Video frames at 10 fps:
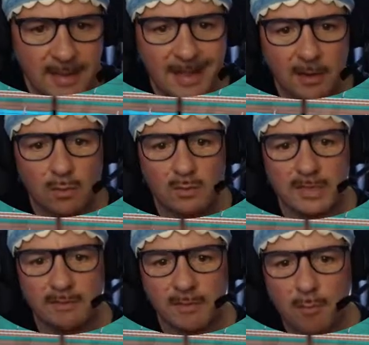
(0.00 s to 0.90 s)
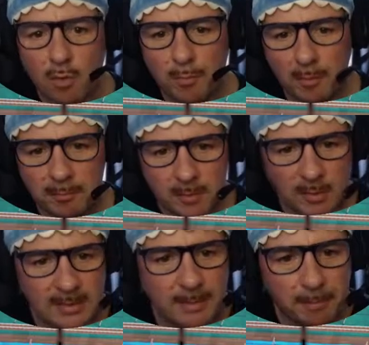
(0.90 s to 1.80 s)
and that caused even more problems
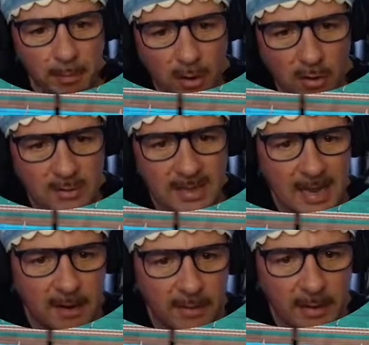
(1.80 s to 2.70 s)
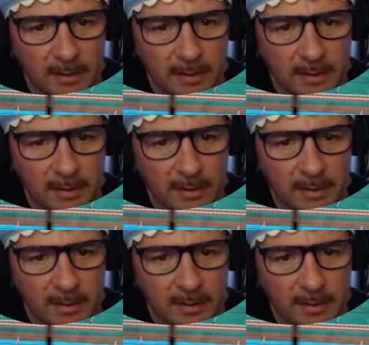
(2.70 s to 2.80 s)
because it blocked the area.